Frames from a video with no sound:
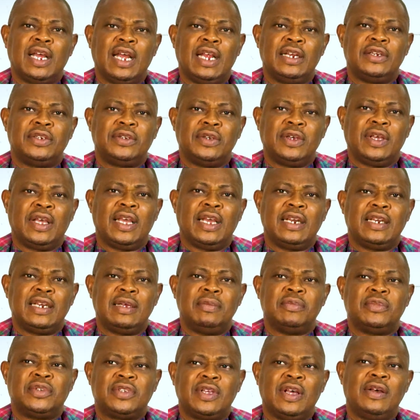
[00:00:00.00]
and to get
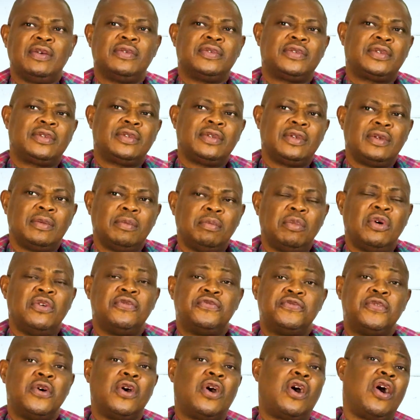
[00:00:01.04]
themselves more
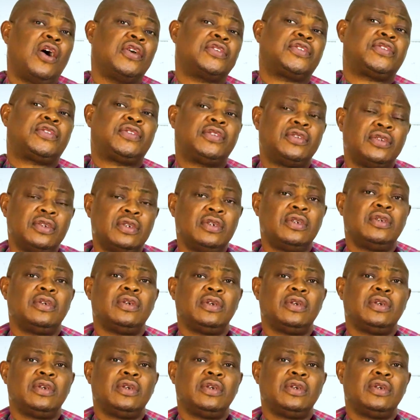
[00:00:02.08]
focused